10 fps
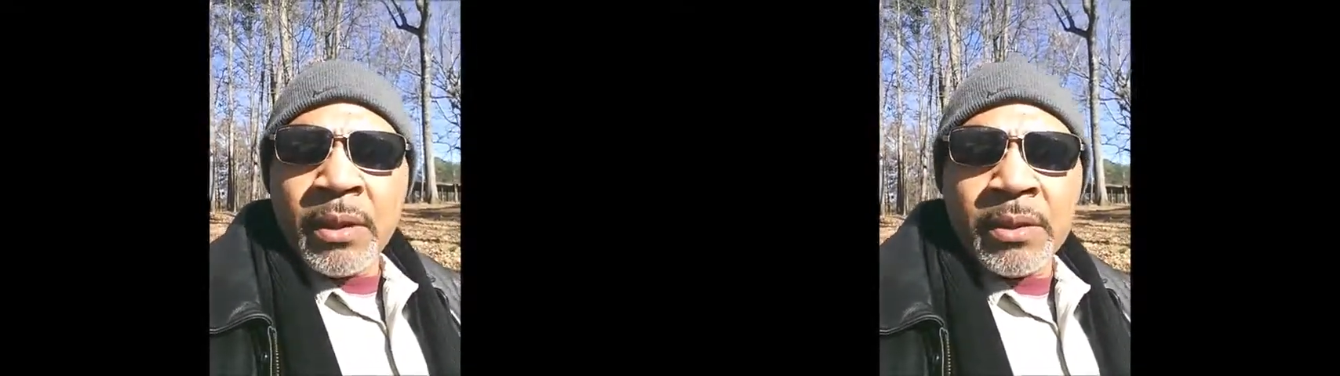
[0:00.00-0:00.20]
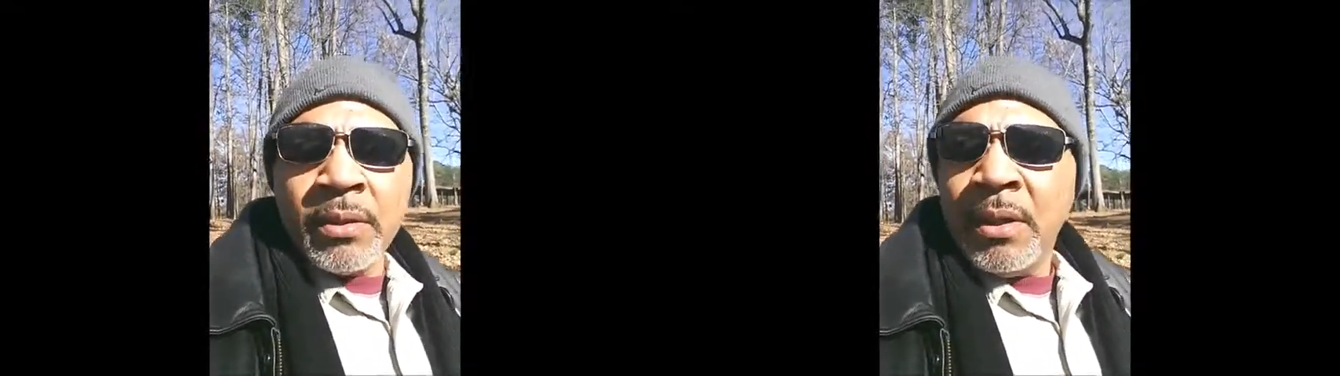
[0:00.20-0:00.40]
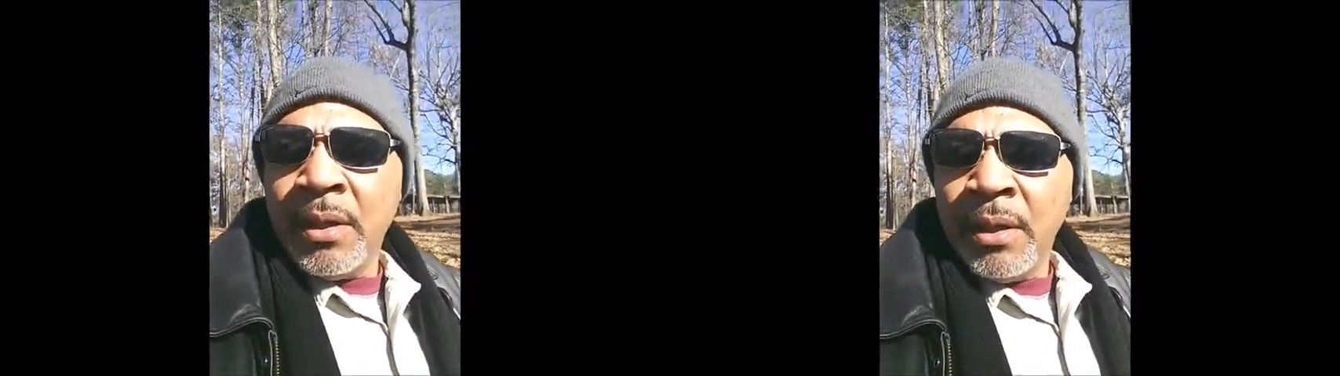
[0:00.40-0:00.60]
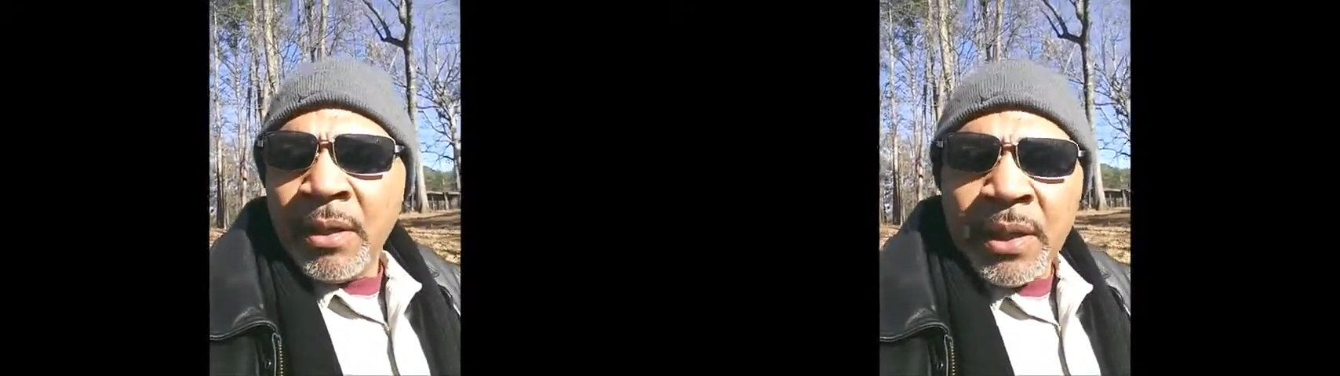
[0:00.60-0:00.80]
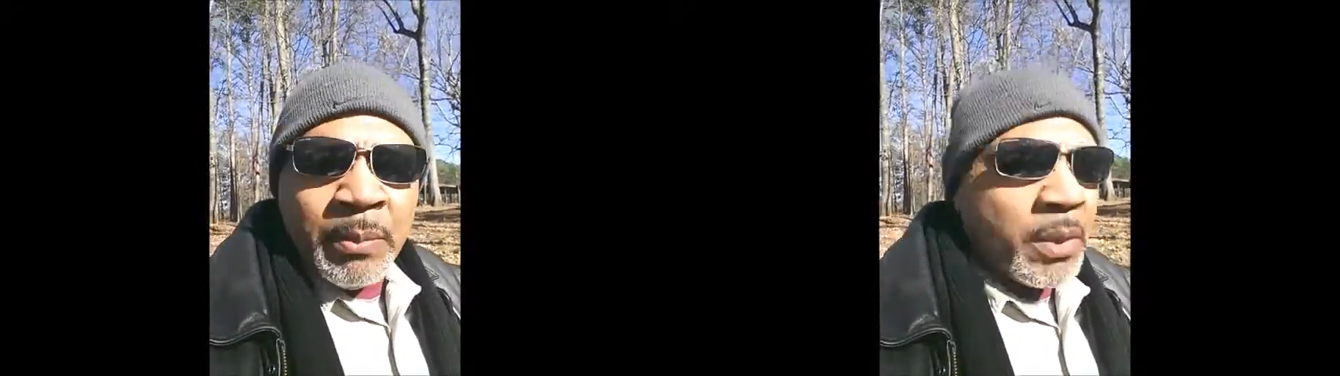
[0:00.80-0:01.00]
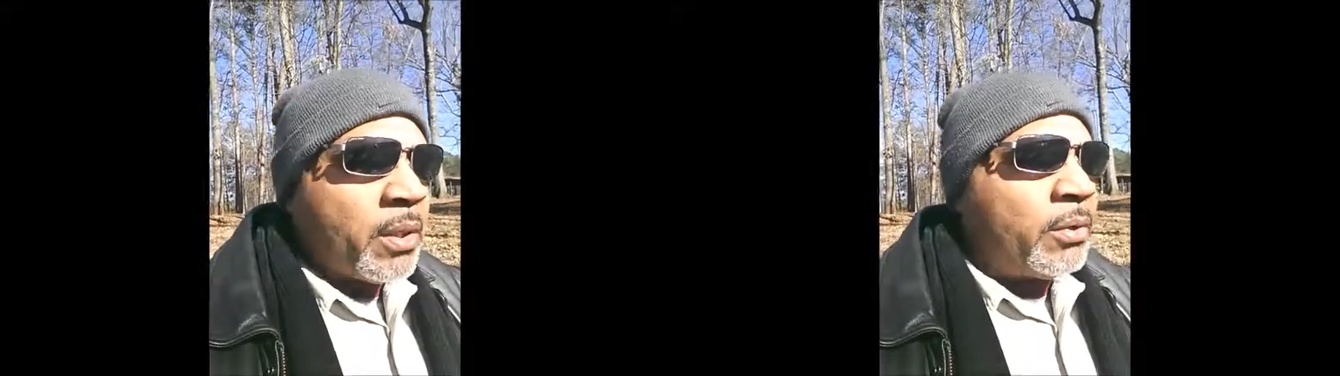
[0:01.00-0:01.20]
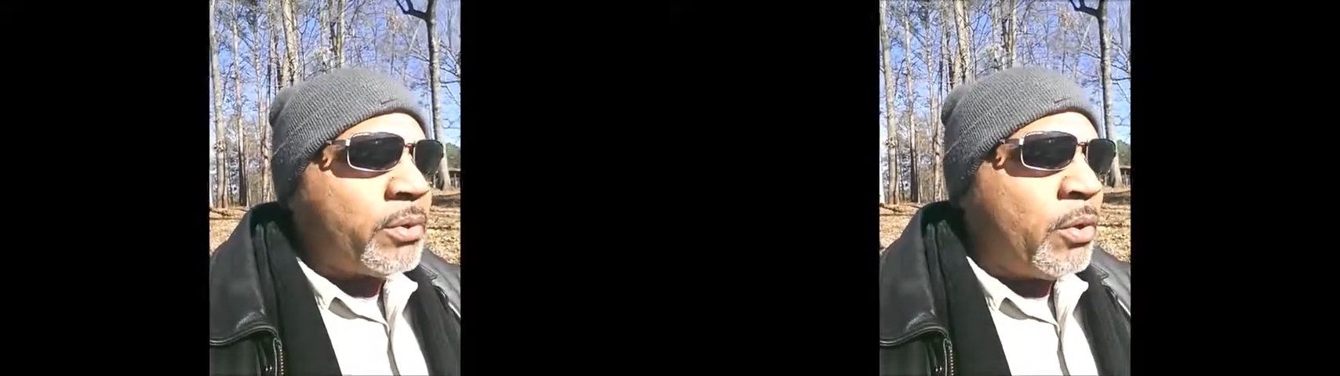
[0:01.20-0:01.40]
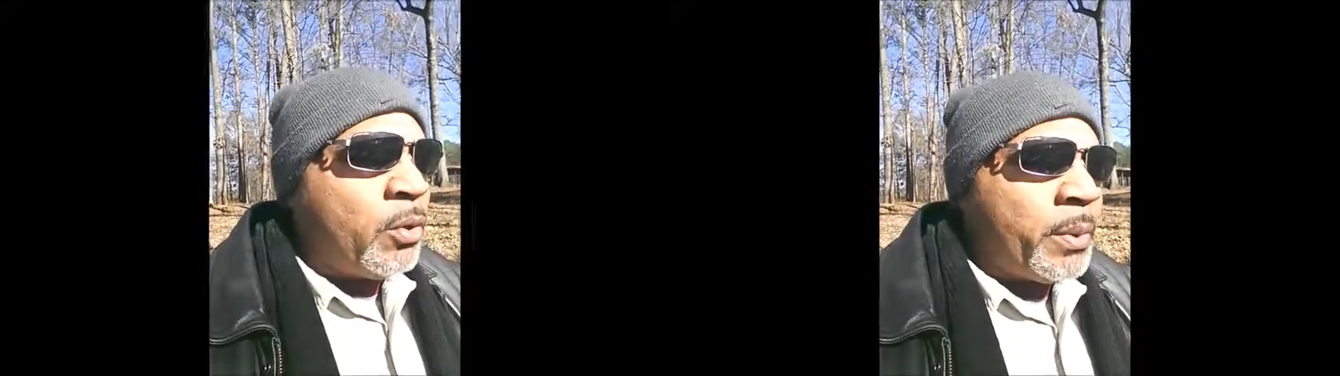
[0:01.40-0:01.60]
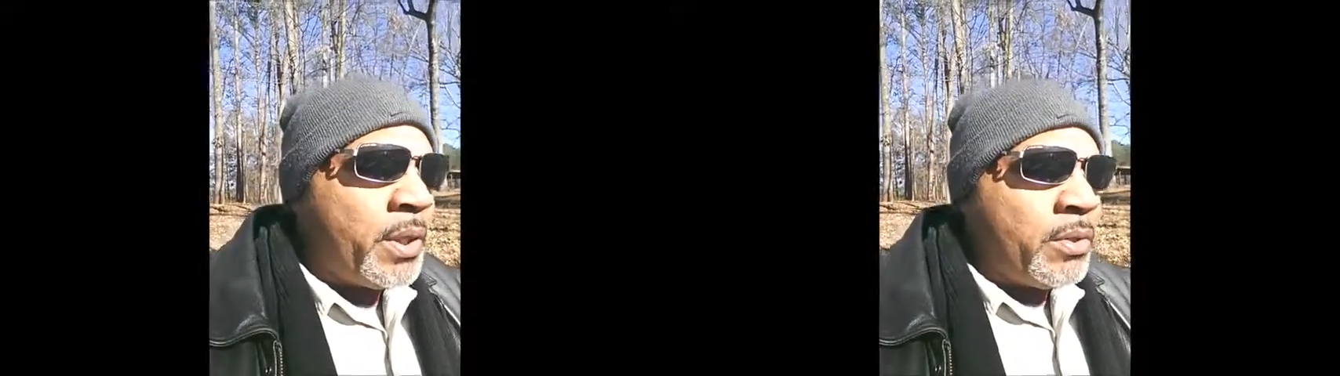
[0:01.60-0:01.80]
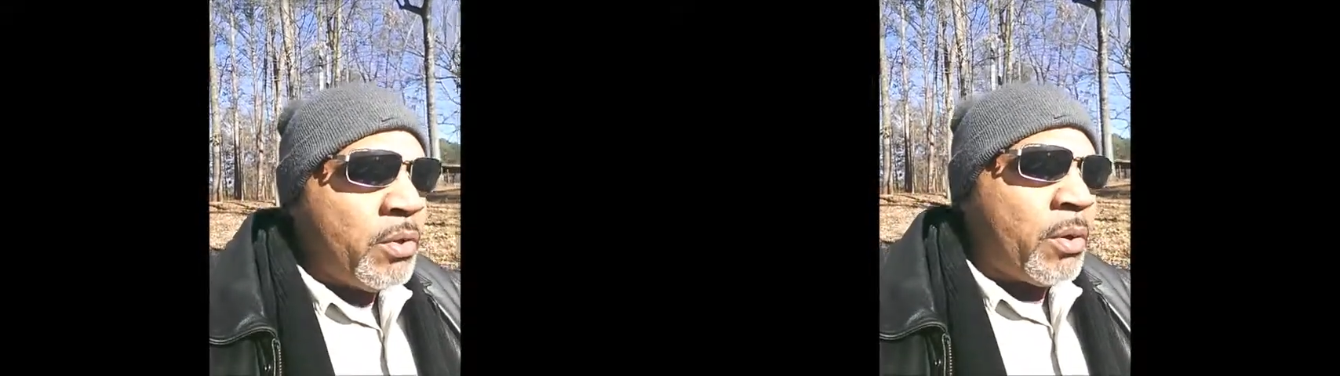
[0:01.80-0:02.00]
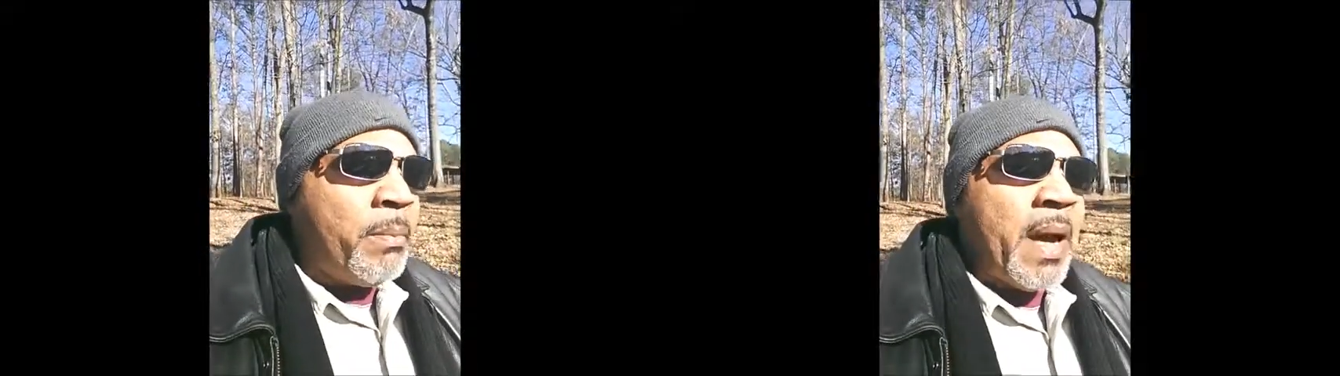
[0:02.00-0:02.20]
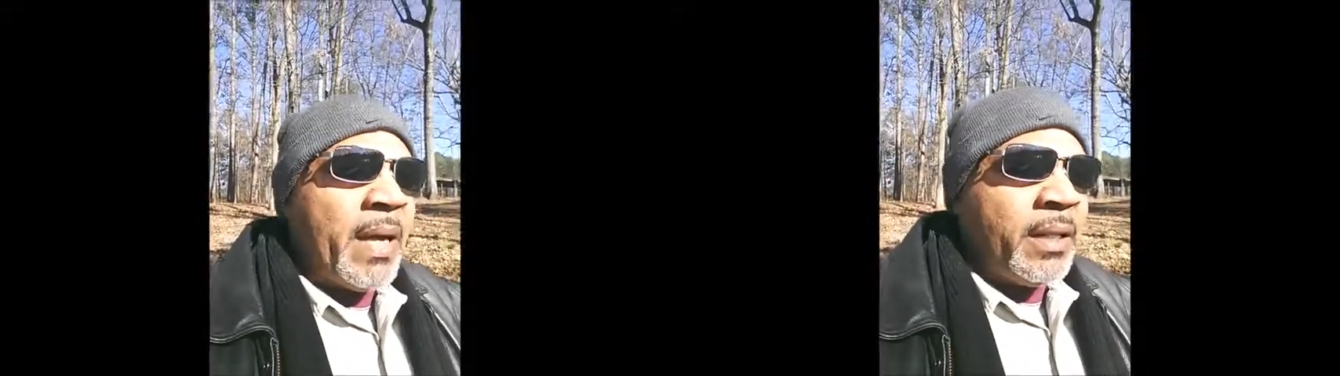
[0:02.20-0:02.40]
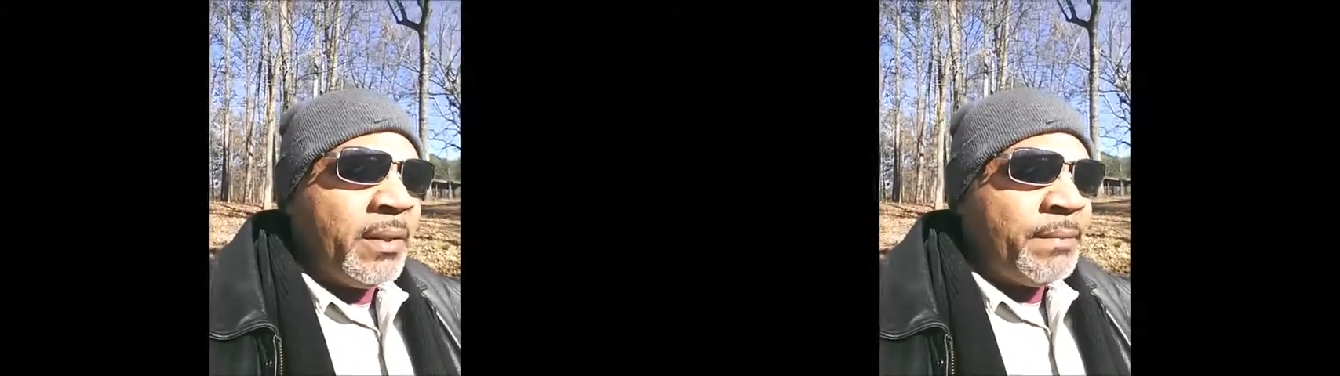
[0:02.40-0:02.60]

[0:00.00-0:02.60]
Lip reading: let's keep it close to home, in your body,